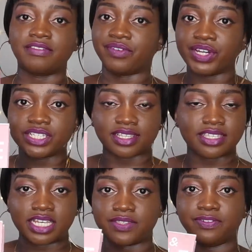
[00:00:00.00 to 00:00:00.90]
very
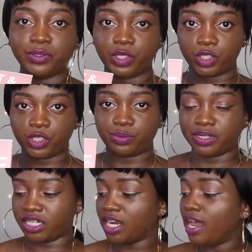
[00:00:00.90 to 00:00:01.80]
successful
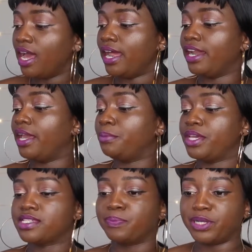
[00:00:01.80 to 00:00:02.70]
YouTuber. Her name
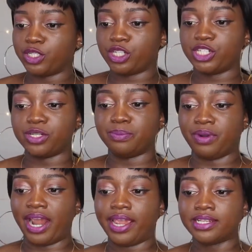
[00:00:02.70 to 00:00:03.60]
is Patricia
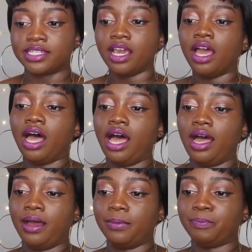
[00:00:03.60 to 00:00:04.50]
Bright.
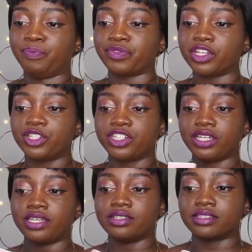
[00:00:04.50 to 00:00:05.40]

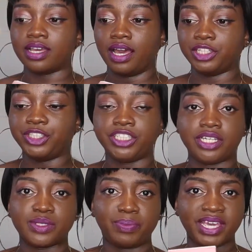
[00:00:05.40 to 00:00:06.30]
She is
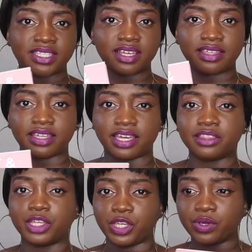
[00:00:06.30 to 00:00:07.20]
based, I think,
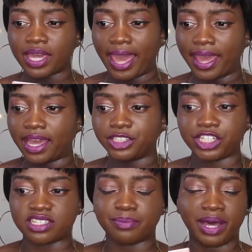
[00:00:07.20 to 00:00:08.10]
in the UK, and
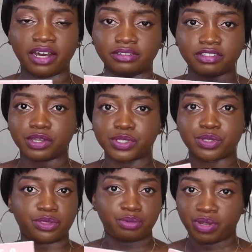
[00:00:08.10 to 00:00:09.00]
she has about close
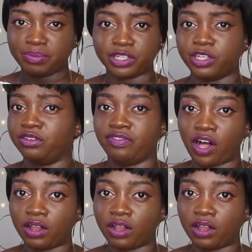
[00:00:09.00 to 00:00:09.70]
to 3 million